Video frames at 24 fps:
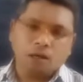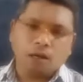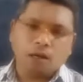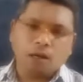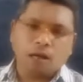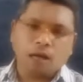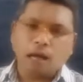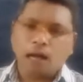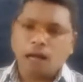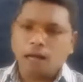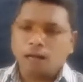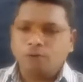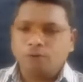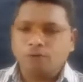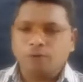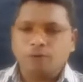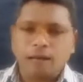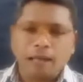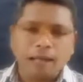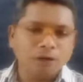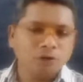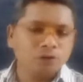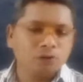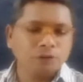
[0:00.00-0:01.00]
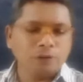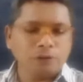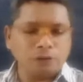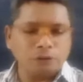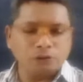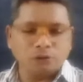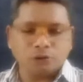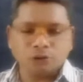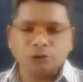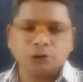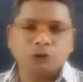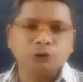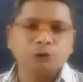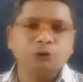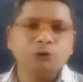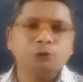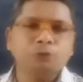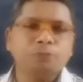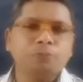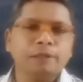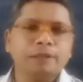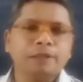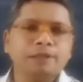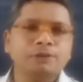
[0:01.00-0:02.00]
I would like to request you,
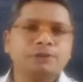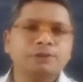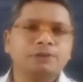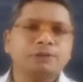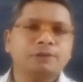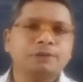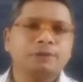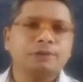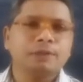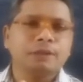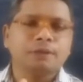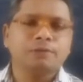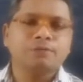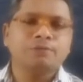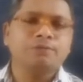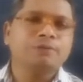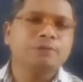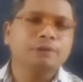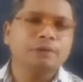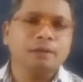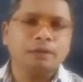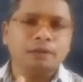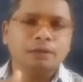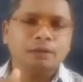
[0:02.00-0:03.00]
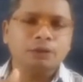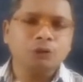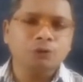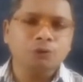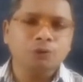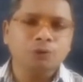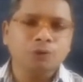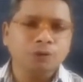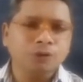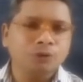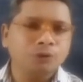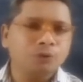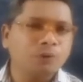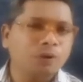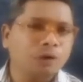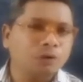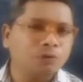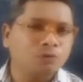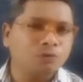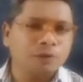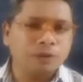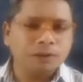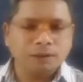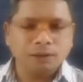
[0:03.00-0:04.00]
please, if newly you are
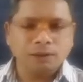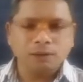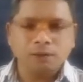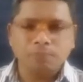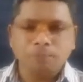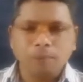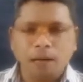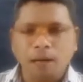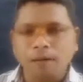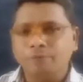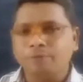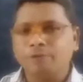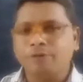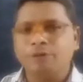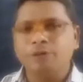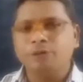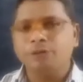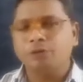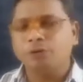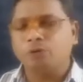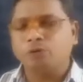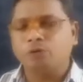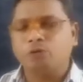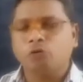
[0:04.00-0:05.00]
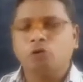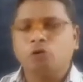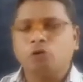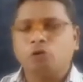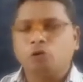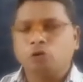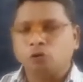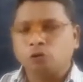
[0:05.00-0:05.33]
watching my video,